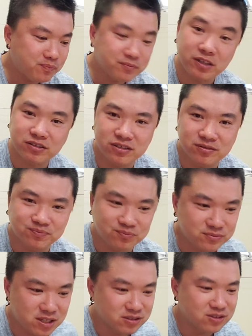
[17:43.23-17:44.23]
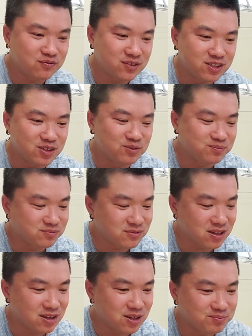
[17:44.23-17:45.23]
that's it. That's the video.
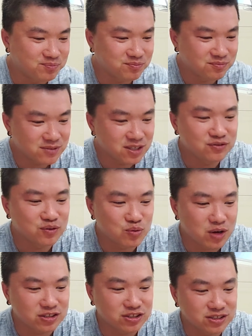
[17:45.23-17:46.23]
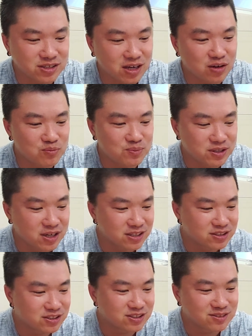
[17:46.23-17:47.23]
Thanks for watching. I hope you
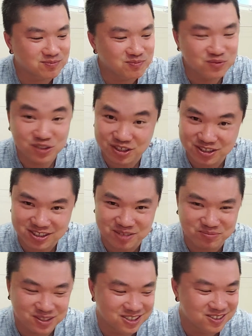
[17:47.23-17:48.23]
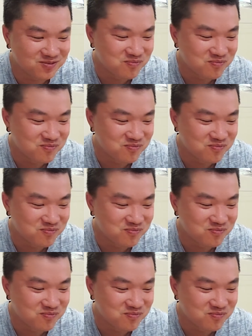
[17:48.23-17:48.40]
guys learned something.